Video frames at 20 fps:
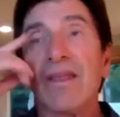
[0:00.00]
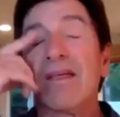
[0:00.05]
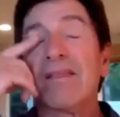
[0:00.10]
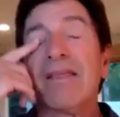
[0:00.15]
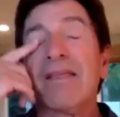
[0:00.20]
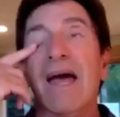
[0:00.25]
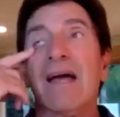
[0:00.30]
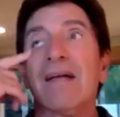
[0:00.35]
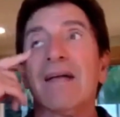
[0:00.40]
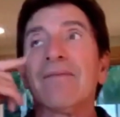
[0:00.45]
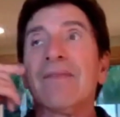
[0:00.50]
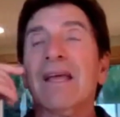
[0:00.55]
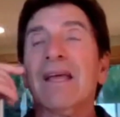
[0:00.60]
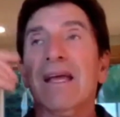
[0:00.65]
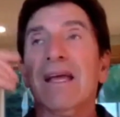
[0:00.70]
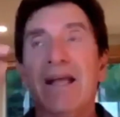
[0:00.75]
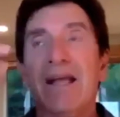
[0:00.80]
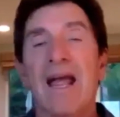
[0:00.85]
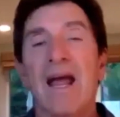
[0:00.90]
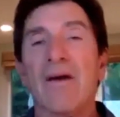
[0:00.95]
that
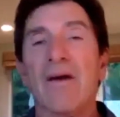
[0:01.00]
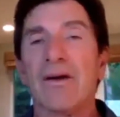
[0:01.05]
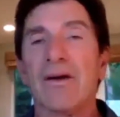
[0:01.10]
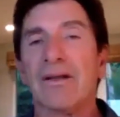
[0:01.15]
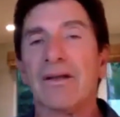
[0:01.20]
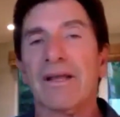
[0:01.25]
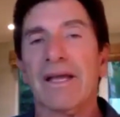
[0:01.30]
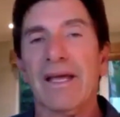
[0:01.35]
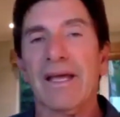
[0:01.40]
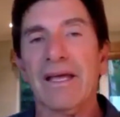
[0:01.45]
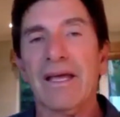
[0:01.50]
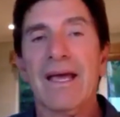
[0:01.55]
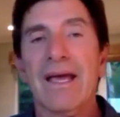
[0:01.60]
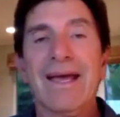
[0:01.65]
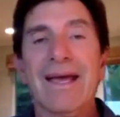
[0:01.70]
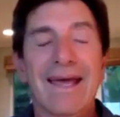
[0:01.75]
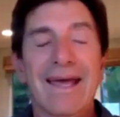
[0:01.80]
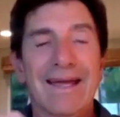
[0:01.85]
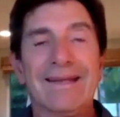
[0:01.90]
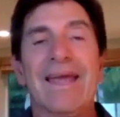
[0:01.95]
inherently
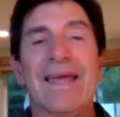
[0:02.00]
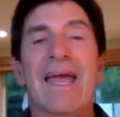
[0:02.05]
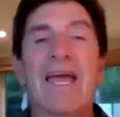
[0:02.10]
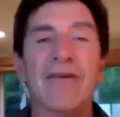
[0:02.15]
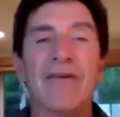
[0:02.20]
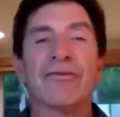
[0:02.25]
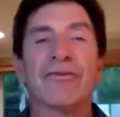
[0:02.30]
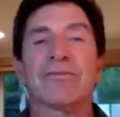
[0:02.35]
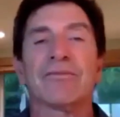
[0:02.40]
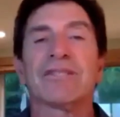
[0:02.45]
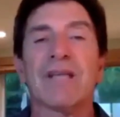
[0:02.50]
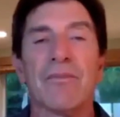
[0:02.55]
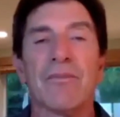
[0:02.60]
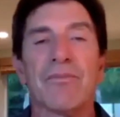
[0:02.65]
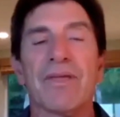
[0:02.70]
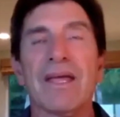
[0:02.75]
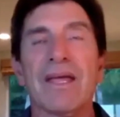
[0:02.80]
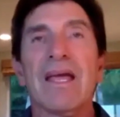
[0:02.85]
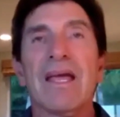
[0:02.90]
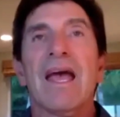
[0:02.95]
it came from
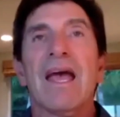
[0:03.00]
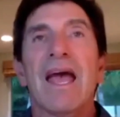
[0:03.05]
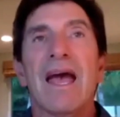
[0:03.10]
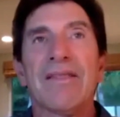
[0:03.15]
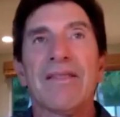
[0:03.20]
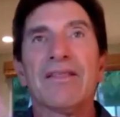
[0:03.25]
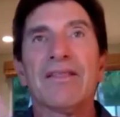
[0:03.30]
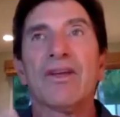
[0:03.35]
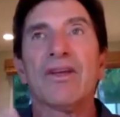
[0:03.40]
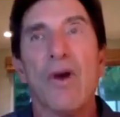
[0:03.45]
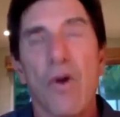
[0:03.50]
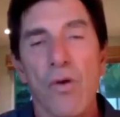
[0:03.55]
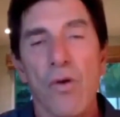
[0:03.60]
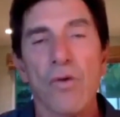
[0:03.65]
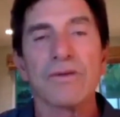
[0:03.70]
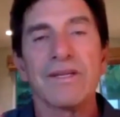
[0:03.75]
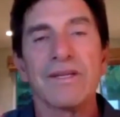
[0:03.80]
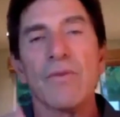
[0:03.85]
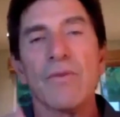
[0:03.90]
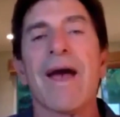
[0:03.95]
something, and that the
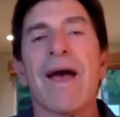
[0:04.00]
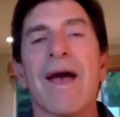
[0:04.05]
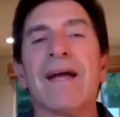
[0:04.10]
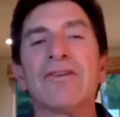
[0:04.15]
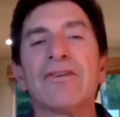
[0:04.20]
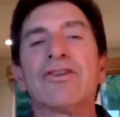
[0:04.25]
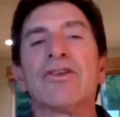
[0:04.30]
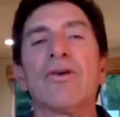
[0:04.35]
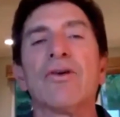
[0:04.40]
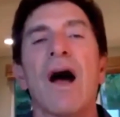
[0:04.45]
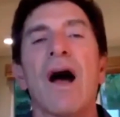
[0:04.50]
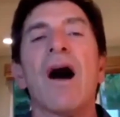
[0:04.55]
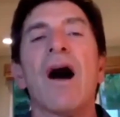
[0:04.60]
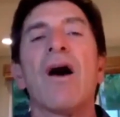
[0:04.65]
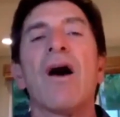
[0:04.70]
only way to